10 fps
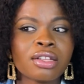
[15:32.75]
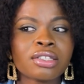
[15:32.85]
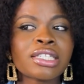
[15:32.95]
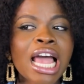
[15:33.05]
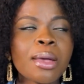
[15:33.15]

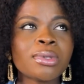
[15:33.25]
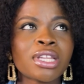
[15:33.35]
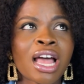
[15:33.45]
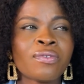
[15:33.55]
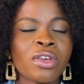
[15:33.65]
Times
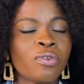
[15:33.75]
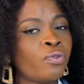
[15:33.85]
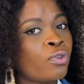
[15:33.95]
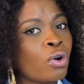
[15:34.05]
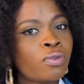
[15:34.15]
have
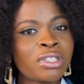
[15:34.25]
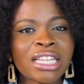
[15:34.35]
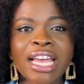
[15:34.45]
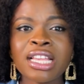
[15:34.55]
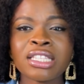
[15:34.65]
evolved,
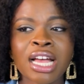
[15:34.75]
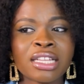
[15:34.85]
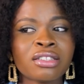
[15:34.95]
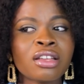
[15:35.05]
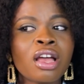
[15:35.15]
science have,